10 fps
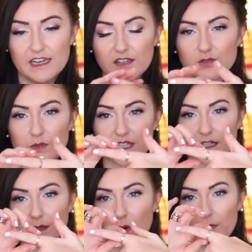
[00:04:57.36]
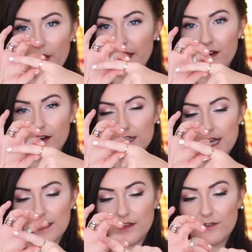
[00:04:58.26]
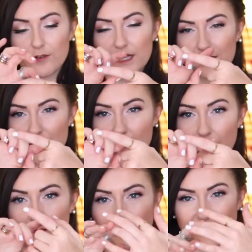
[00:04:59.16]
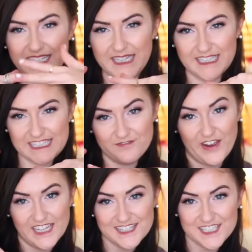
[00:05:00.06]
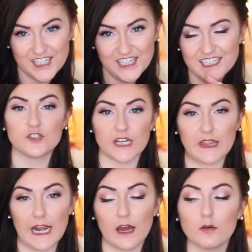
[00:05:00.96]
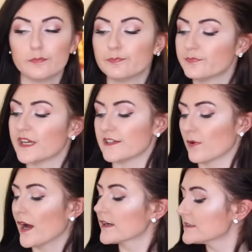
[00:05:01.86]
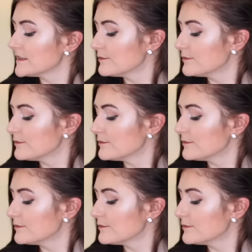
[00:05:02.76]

And it looks really good with my Cartier love ring. So it's fancy. Check that out. It rocks.